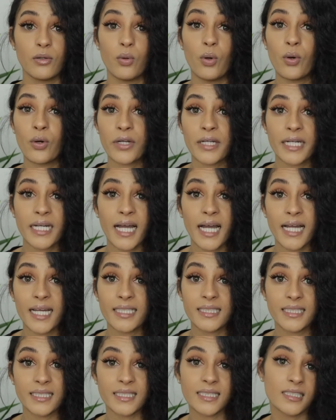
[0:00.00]

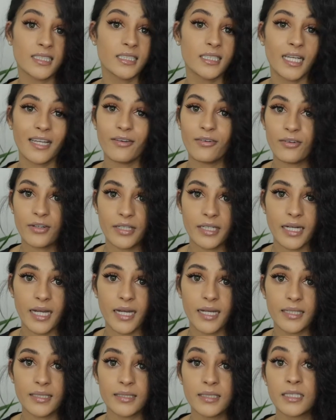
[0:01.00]
organize and stay
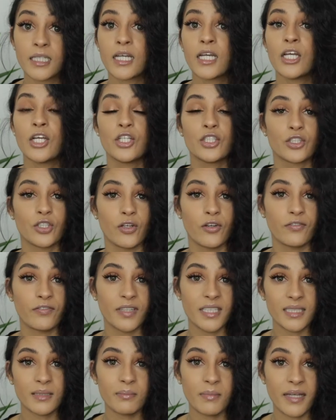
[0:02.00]
organized. So if
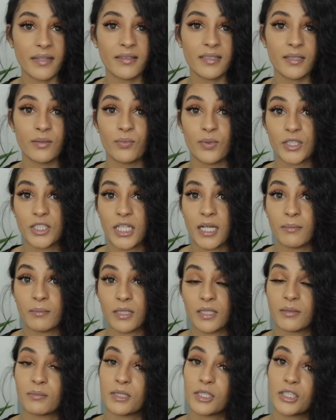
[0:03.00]
this method, which I'm
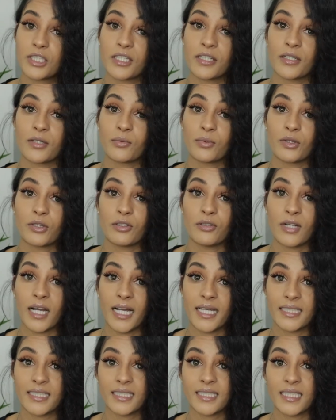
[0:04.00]
going to be sharing with you
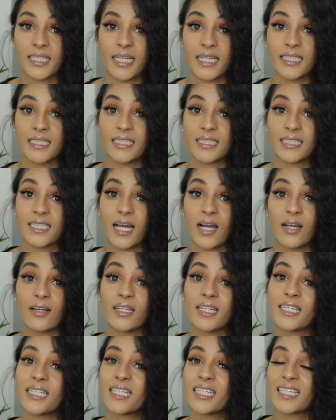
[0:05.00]
guys today, does not
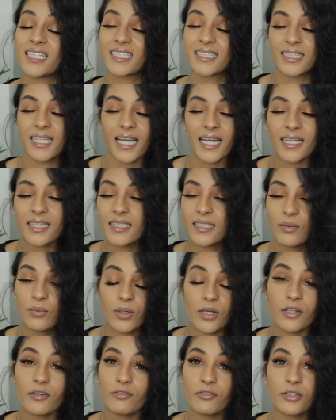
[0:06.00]
exactly
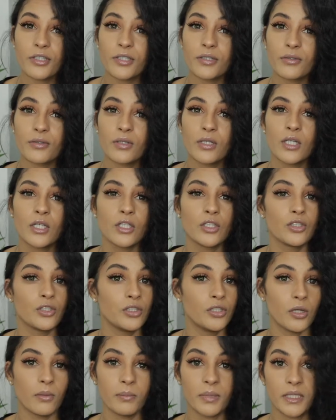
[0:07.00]
work for you,
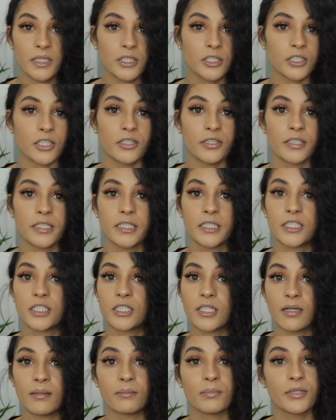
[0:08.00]
don't be
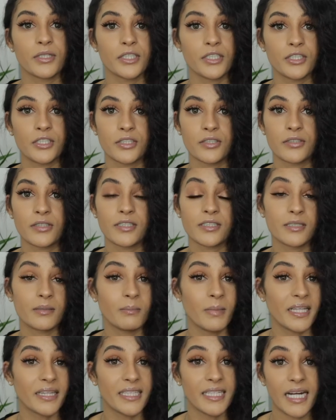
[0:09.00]
discouraged. I'm pretty sure there's a
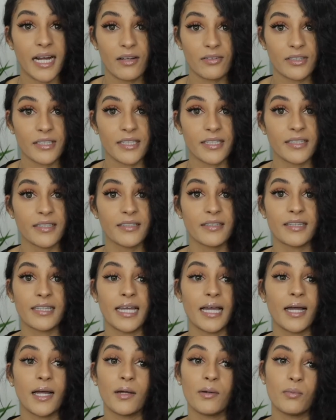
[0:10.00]
method out there
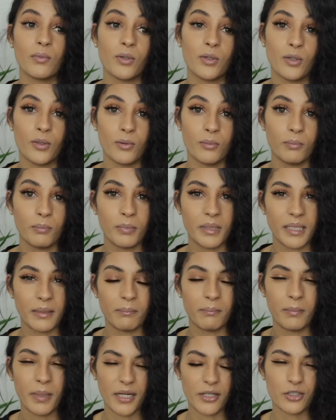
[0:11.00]
that will be
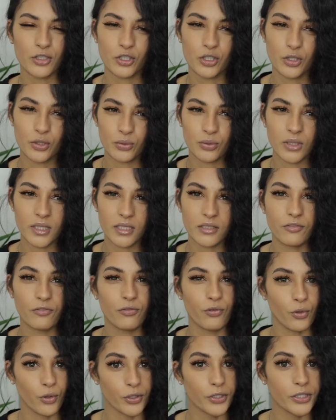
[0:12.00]
better suited
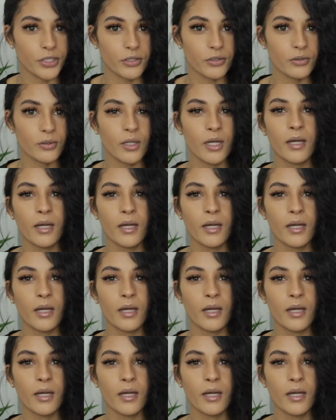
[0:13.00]
for you,